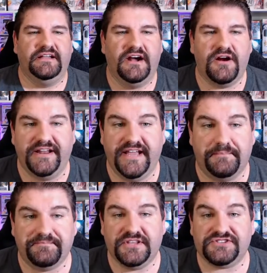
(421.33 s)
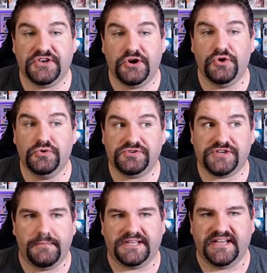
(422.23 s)
All right, yeah. So,
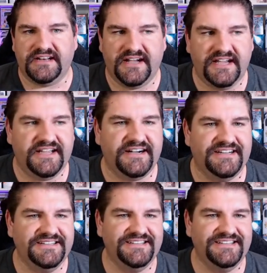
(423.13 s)
sorry about that. I uh